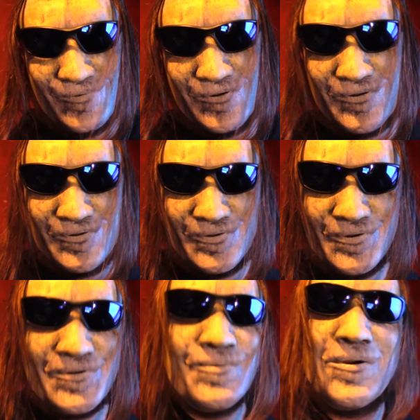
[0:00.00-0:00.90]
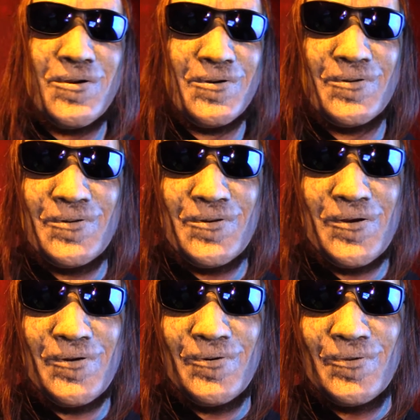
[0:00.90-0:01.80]
because looking back on it
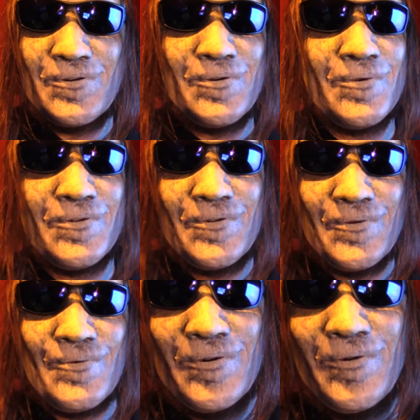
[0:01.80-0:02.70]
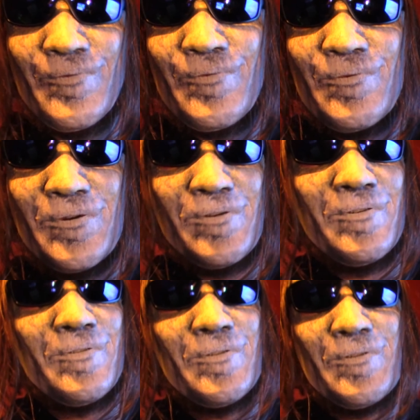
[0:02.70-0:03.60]
now, there was some
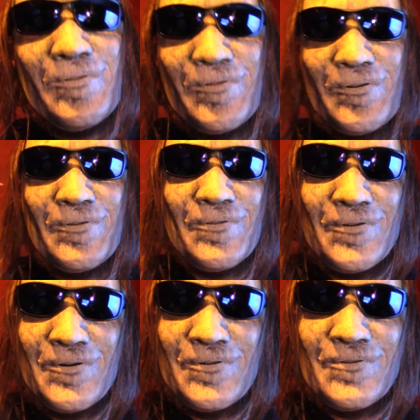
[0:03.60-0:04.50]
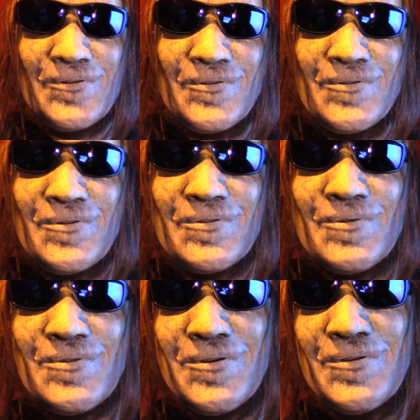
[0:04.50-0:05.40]
amazing things that I seen along
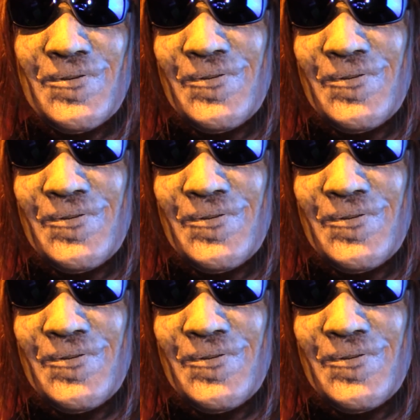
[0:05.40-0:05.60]
the way.